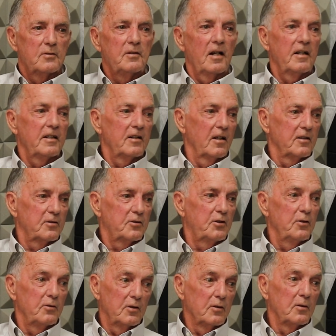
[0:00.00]
now you got
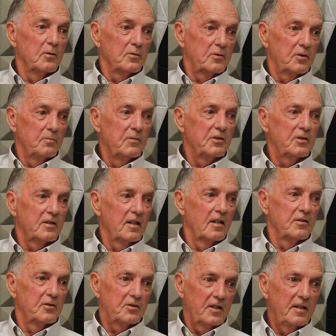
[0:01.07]
two girls missing out
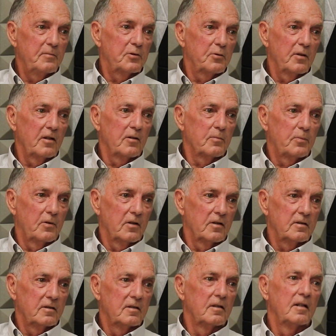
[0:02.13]
of the same trailer park